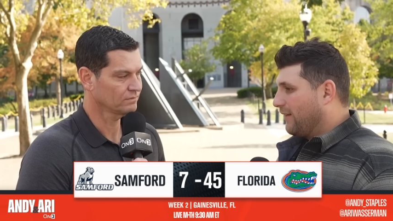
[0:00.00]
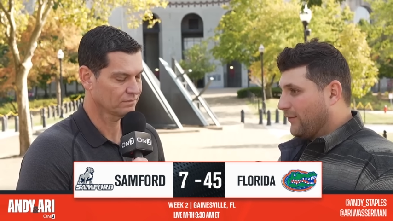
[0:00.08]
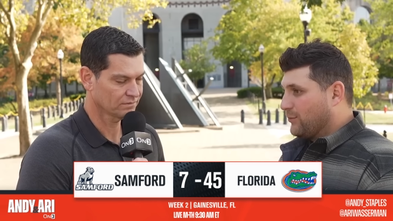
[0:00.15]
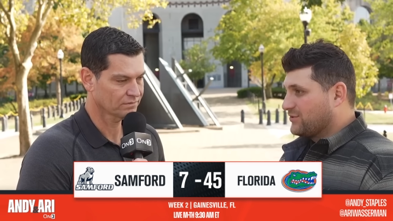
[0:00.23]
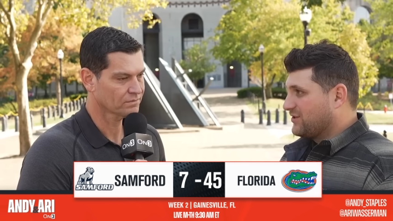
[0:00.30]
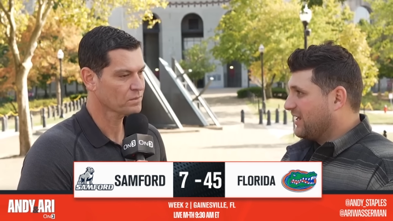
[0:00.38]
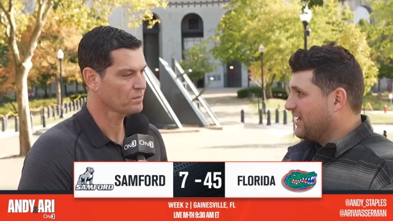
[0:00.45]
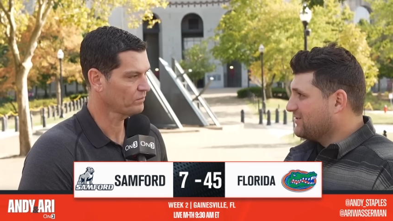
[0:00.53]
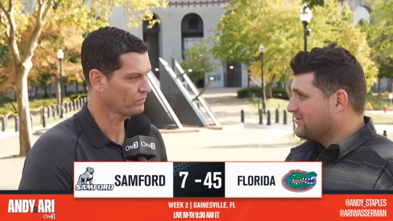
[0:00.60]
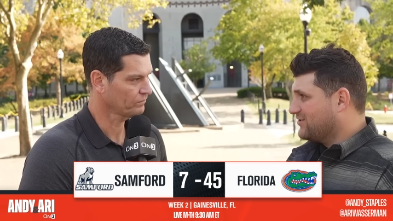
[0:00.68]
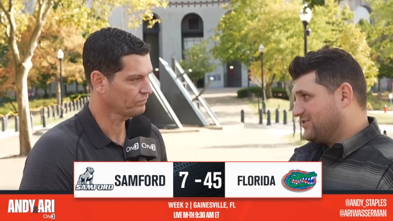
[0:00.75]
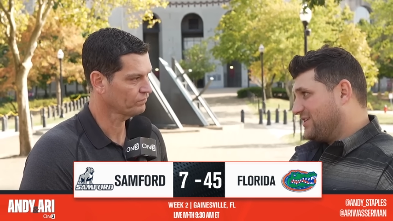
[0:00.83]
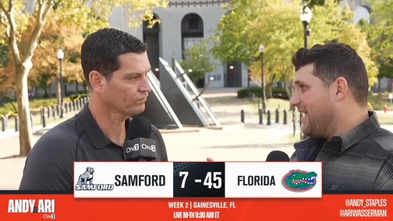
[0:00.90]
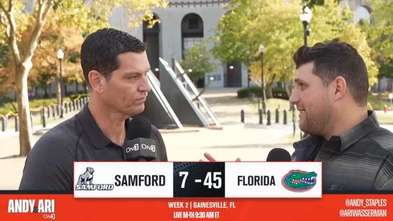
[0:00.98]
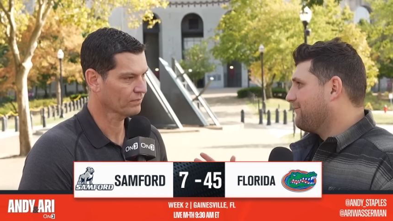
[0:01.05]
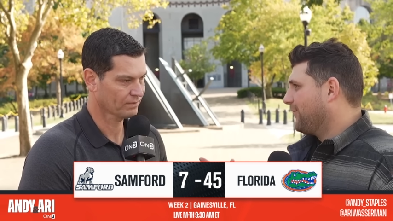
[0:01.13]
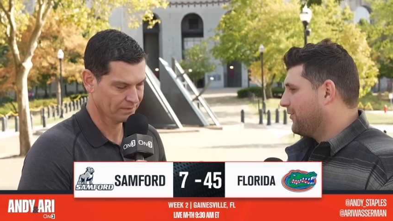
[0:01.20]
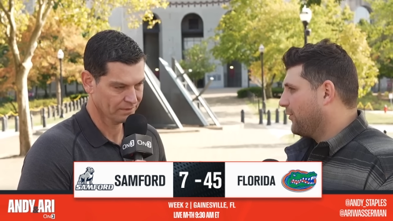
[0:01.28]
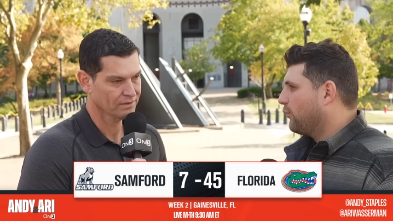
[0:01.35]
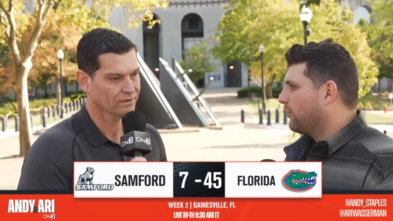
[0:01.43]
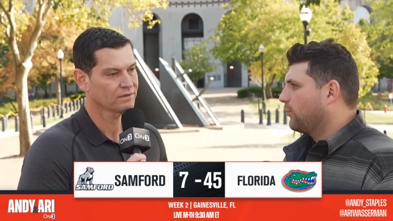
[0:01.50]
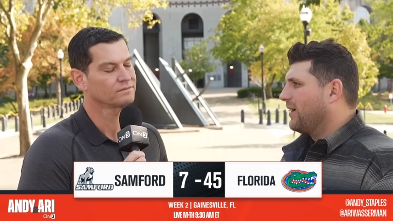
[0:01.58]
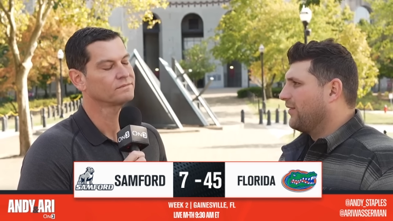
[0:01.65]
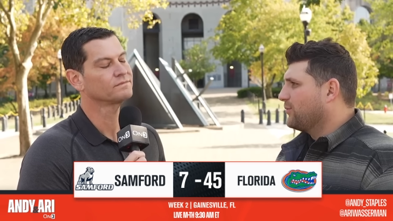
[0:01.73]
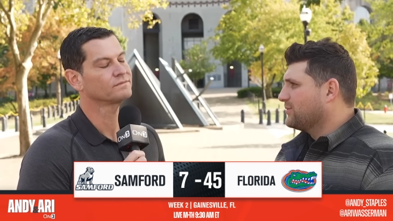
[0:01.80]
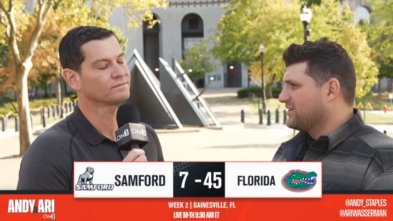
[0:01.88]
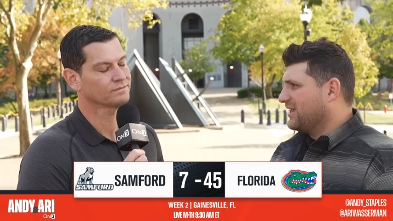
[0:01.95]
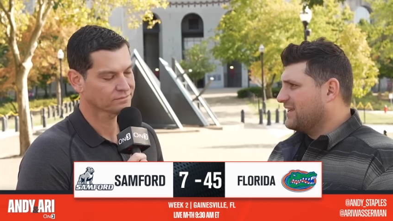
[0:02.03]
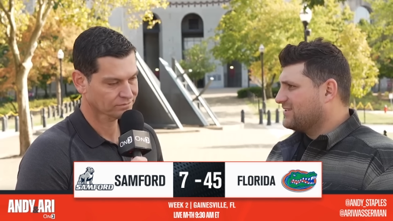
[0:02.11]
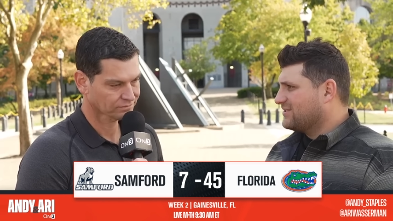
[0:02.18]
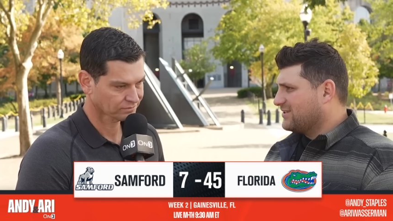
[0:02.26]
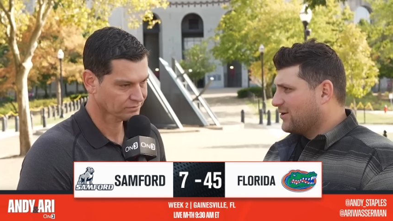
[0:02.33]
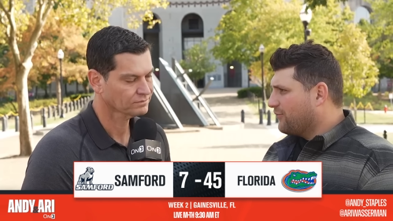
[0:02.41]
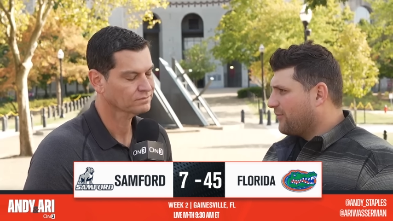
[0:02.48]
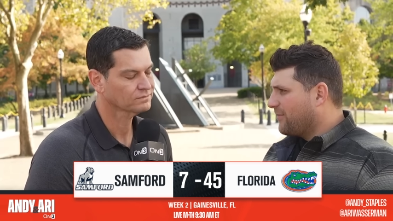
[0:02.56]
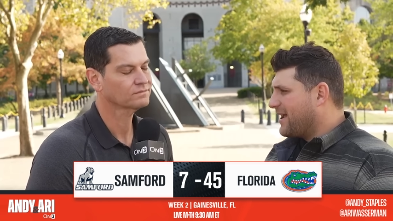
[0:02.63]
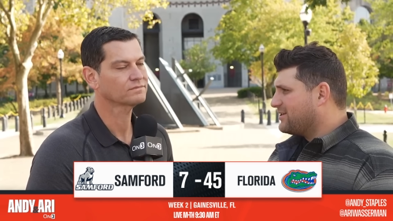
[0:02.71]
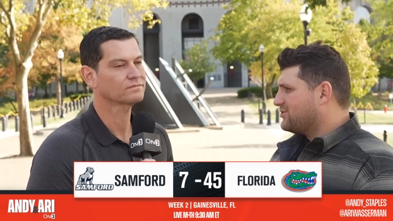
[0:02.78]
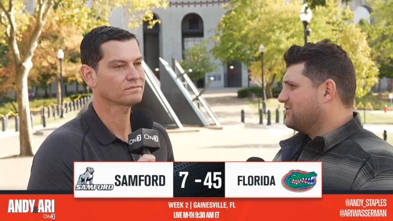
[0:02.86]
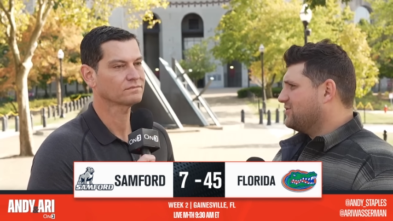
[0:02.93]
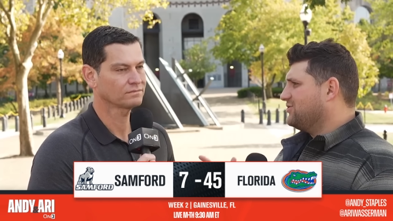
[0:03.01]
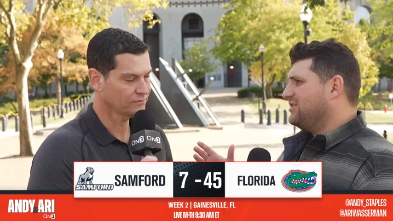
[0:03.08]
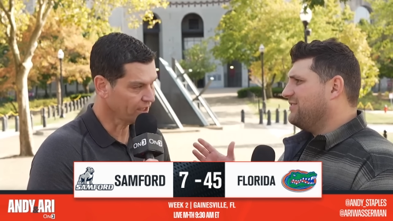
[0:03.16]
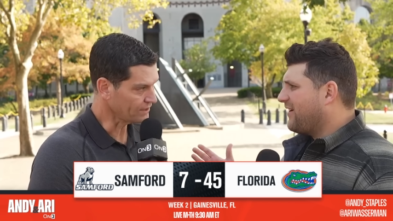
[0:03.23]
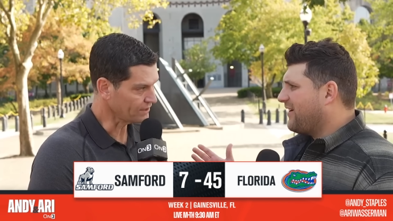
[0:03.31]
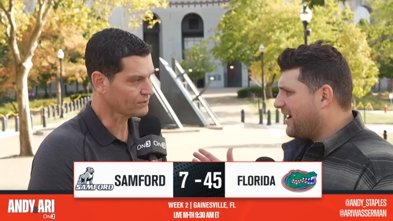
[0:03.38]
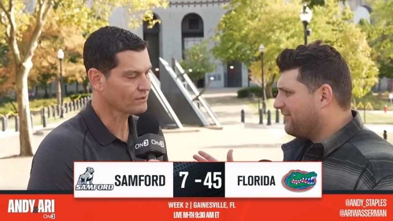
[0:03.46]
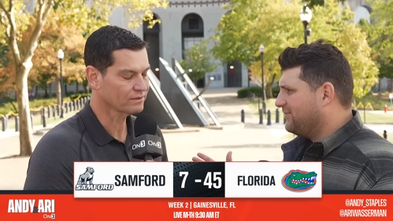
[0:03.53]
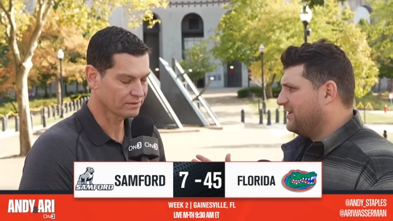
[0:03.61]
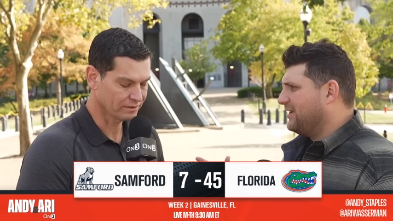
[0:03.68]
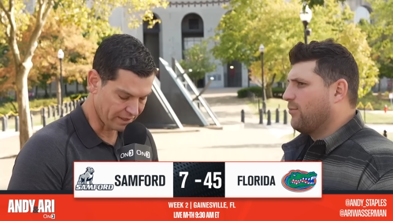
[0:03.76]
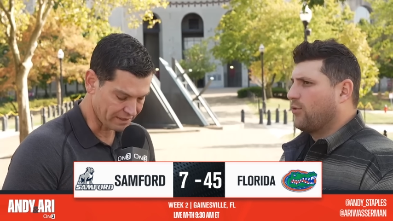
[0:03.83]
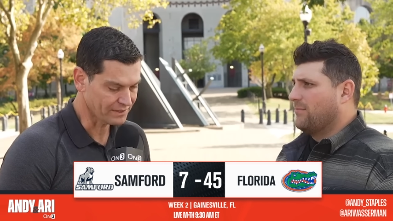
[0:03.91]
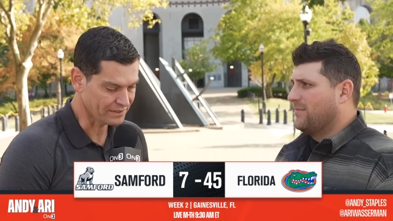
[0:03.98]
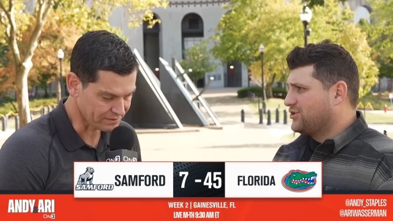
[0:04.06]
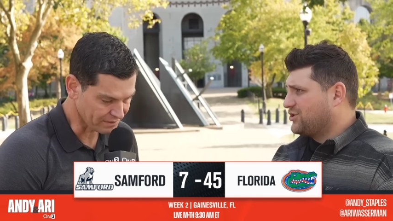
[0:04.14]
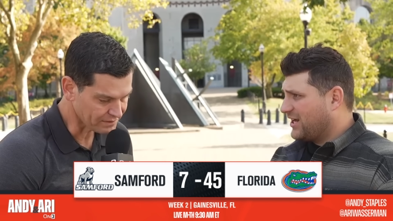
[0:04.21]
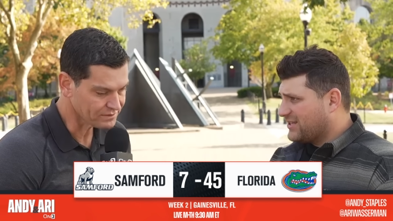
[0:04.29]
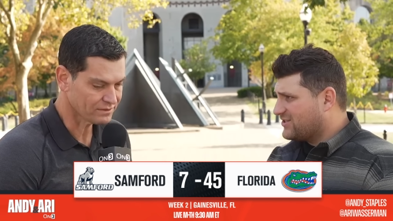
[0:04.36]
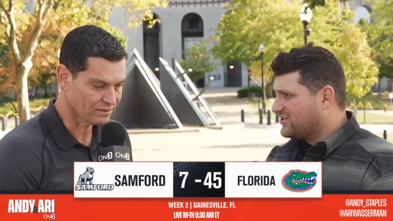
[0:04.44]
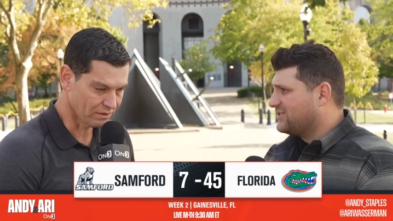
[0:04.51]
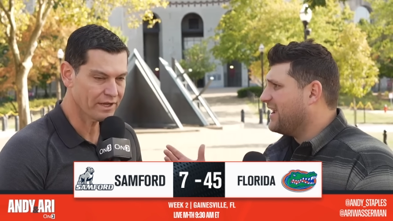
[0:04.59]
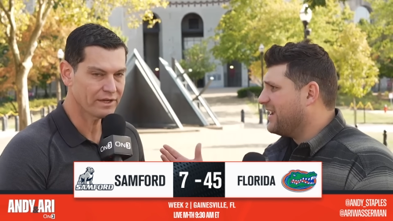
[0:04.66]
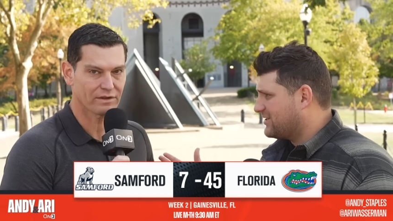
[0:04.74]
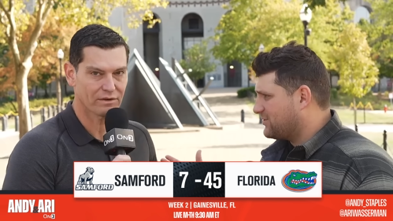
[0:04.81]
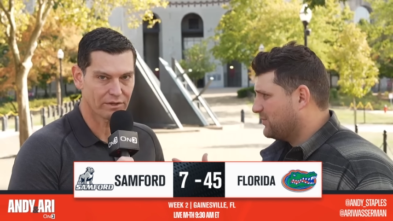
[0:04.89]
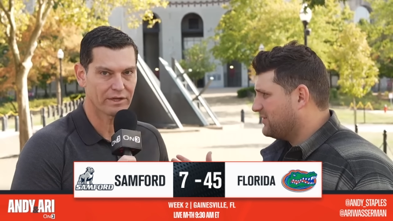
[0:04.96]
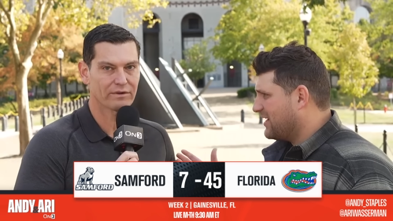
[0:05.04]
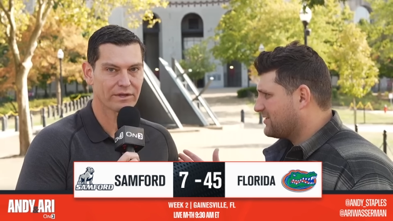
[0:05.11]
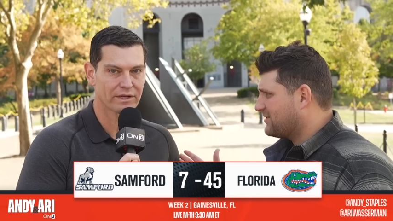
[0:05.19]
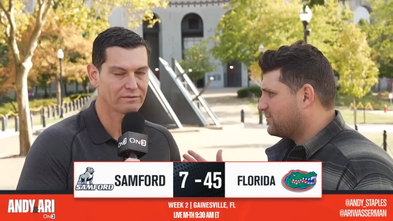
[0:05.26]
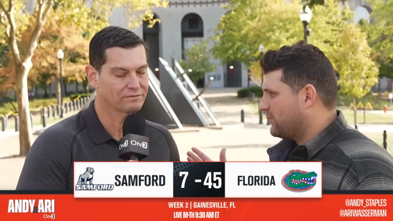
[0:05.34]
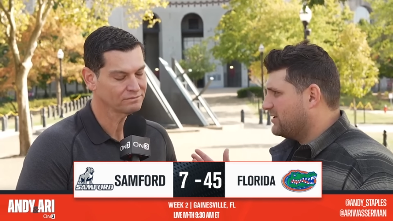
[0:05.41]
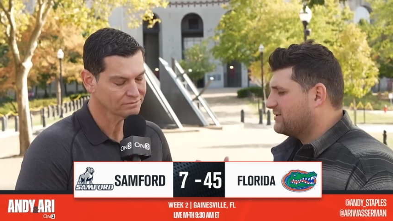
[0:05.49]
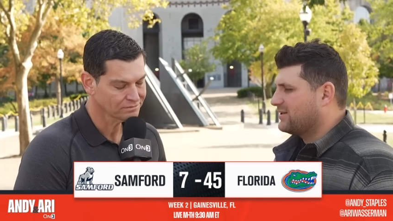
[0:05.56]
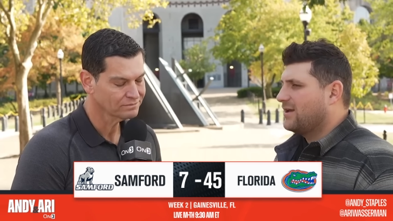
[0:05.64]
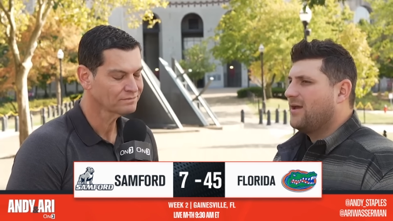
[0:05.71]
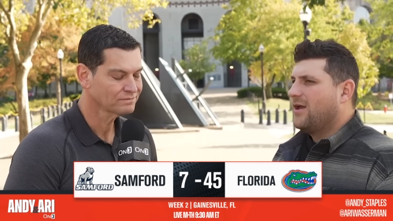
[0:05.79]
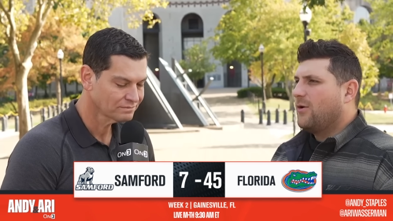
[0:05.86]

Speaker 1: Well, it was against Samford, or well, it was against an overmatched G5 yes. team, yes, or yes, Michigan yes. stinks okay, when okay, Texas okay. wins.